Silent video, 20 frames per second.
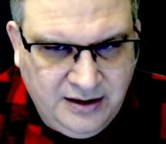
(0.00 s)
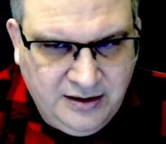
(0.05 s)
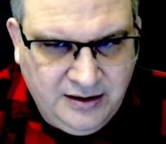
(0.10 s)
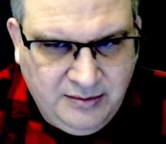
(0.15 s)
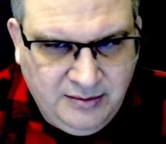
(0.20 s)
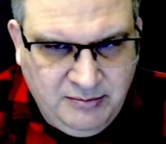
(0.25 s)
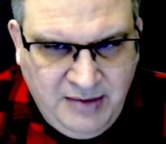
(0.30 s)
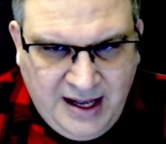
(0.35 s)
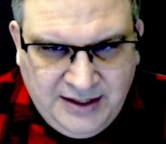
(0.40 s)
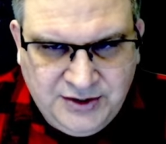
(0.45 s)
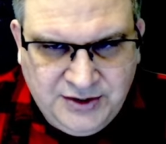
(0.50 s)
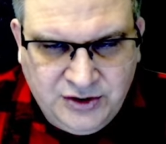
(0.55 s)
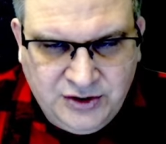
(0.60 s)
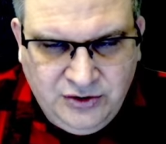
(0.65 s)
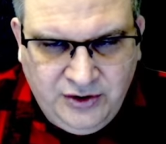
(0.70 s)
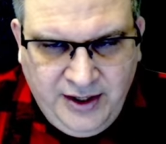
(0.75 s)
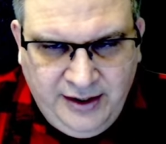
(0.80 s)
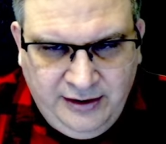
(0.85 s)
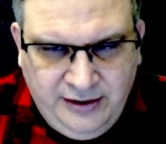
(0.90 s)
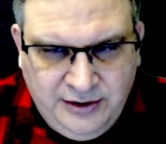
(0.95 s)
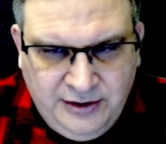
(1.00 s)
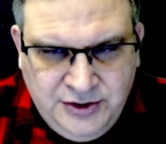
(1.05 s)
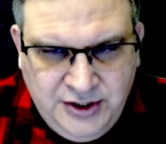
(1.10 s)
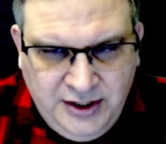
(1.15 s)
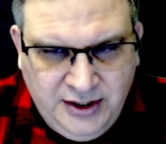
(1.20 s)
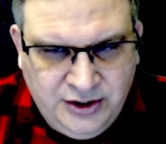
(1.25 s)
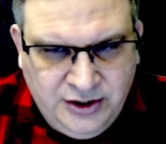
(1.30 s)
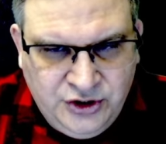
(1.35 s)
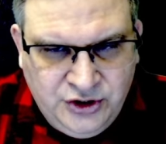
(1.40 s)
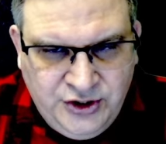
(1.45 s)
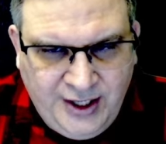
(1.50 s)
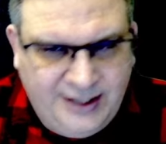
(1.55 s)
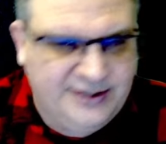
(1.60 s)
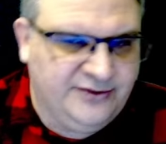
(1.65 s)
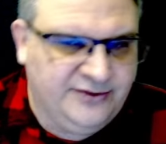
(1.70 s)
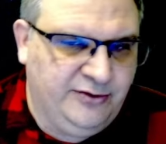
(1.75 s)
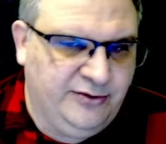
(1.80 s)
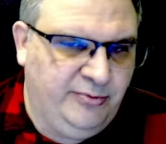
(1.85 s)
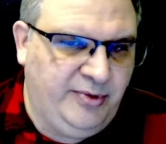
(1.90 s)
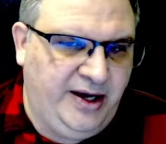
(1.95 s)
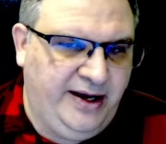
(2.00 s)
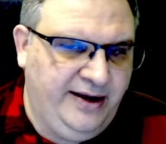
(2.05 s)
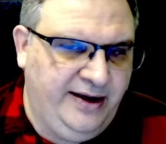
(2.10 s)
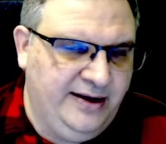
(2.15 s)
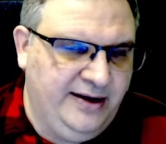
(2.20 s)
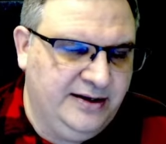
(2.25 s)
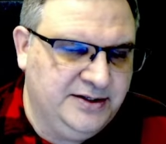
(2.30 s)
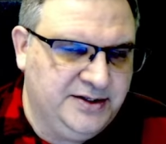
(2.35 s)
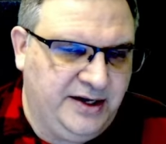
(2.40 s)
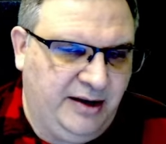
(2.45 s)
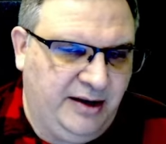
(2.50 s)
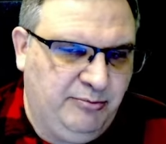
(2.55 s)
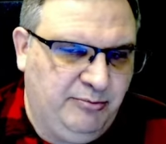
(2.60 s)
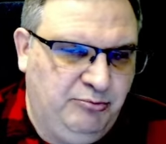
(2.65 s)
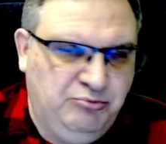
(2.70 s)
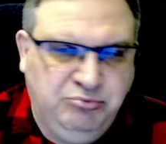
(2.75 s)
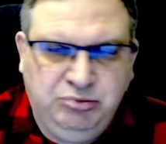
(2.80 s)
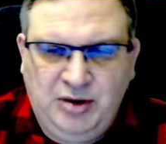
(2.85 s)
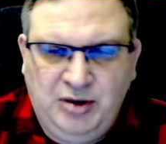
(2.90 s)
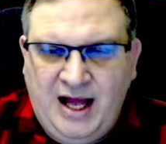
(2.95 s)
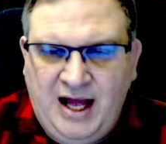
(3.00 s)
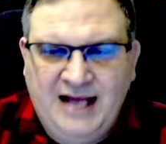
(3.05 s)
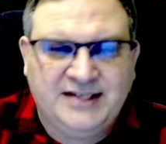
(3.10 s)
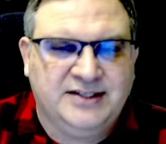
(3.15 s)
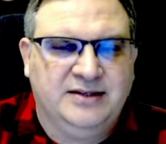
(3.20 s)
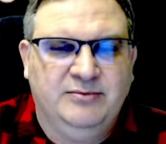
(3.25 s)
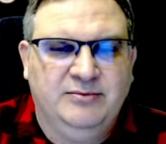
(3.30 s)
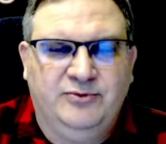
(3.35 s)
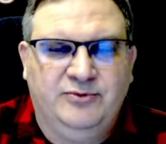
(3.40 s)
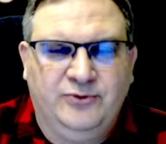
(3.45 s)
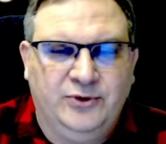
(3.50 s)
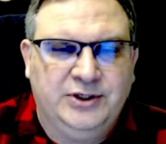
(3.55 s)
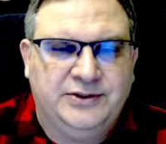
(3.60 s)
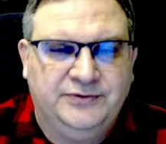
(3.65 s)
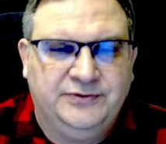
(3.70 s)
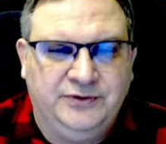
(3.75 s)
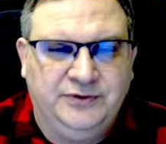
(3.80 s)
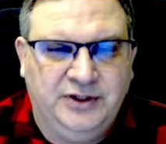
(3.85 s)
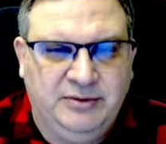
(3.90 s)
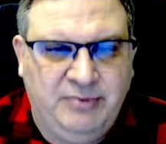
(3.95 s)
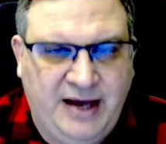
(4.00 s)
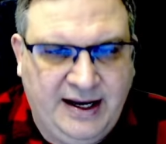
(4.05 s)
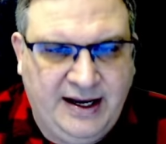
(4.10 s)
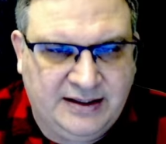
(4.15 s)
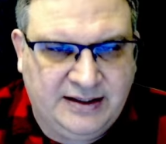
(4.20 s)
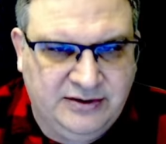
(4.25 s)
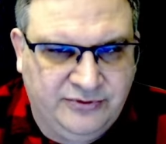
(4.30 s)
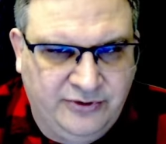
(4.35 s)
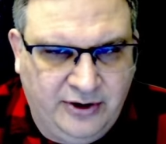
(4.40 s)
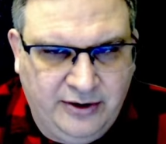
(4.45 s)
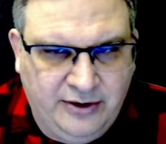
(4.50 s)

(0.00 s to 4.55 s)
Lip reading: magical energy ejects from my hands, and I blast them forcefully back to far